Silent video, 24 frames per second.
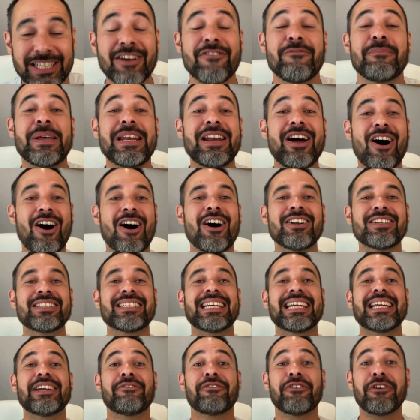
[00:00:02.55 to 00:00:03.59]
have been
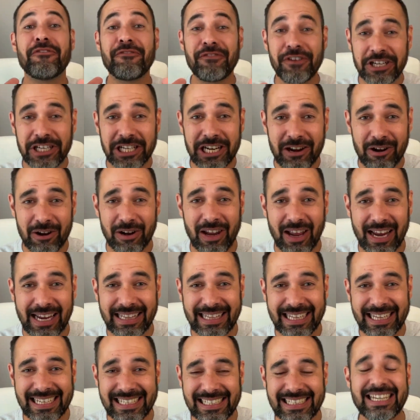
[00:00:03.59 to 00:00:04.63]
asking for a video like
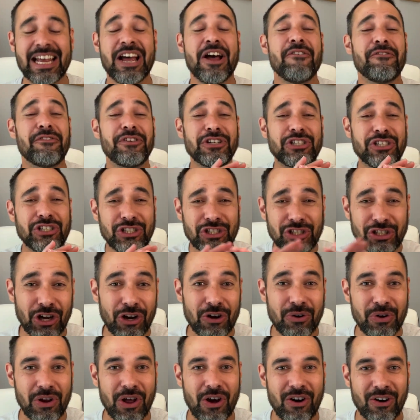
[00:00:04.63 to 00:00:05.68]
this for
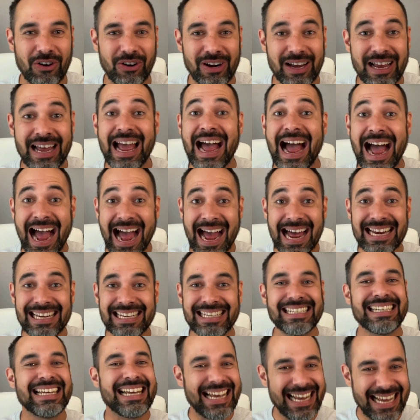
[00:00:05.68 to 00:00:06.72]
so long,
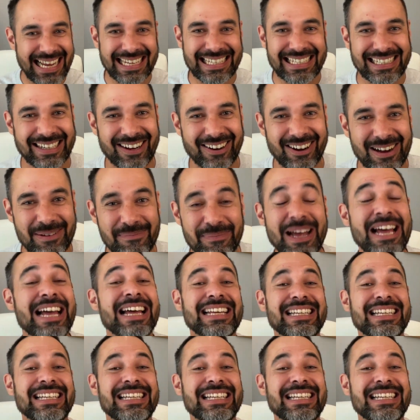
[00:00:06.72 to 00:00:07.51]
and it's time.